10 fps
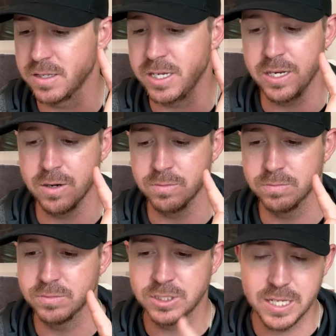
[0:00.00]
you know,
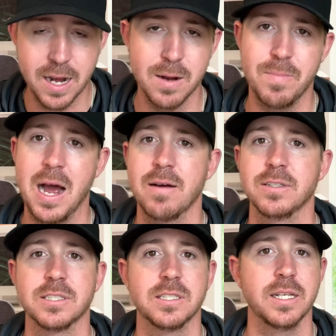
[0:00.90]
setup,
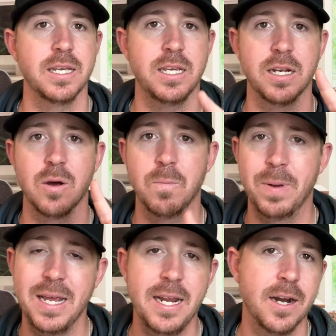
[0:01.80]
obviously, you know,
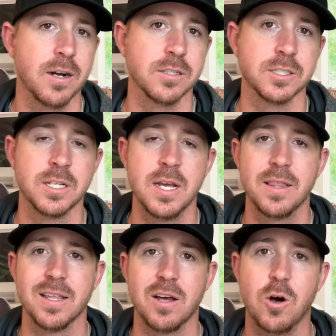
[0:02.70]
piers
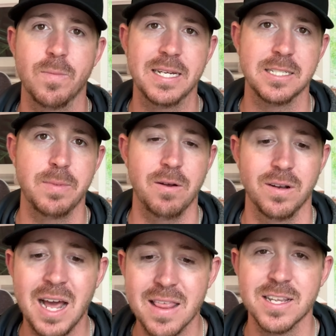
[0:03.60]
that the home has to be on. A
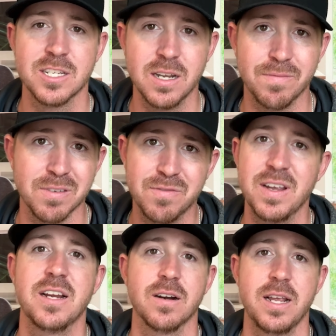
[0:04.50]
lot of this stuff is
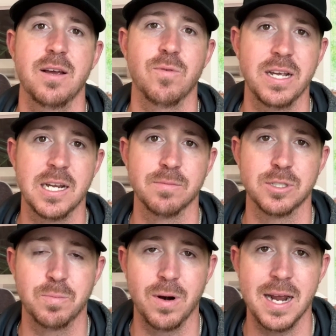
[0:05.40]
figured in when it comes to
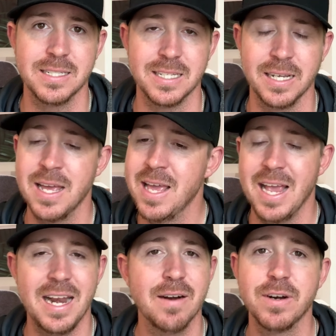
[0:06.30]
pricing,
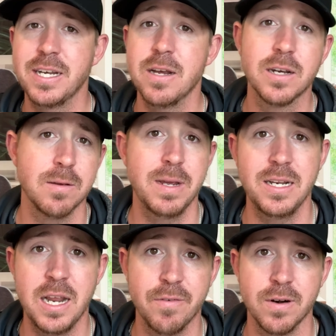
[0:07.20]
and every deal can be
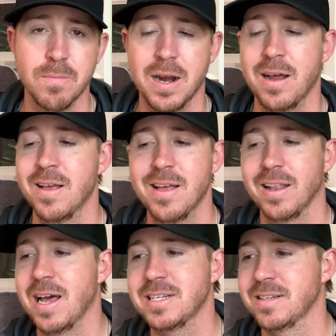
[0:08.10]
different. But I, a
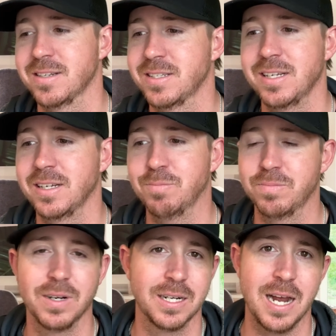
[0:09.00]
lot of times I see
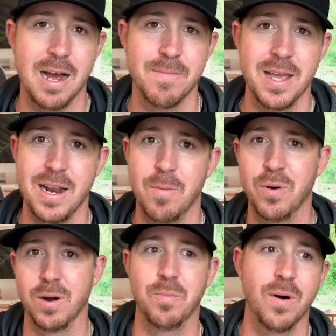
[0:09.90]
a comment and I'll
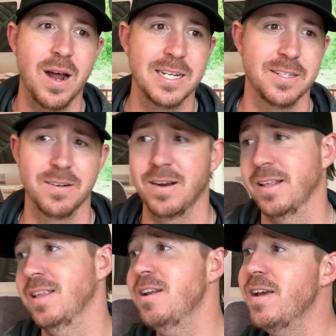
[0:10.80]
put a price, and they're
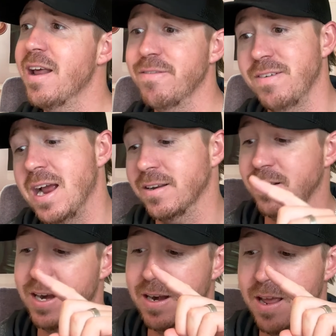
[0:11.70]
like, then you got to factor
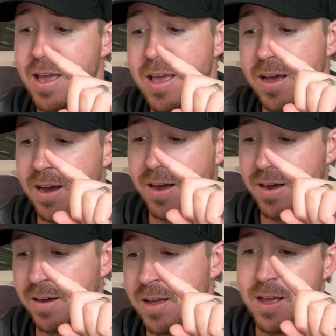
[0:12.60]
in,
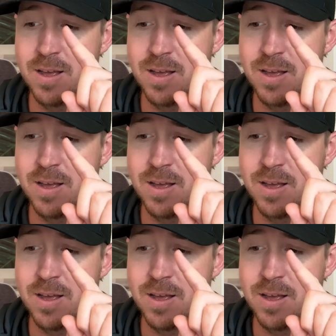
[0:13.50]
uh,